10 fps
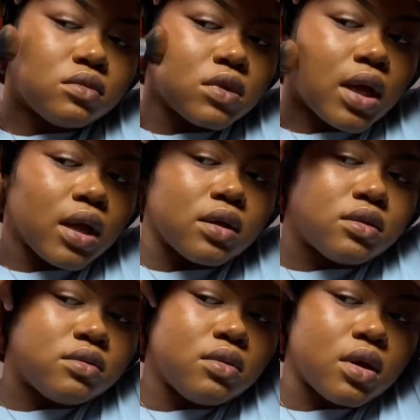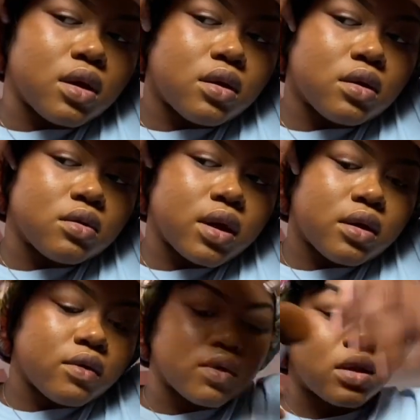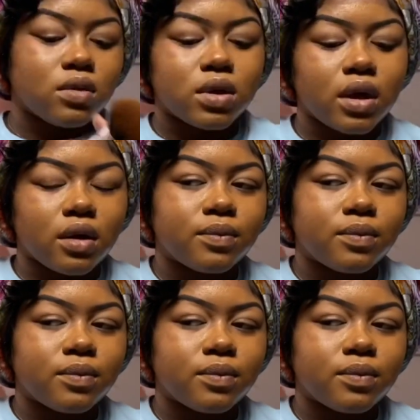I know I really don't care.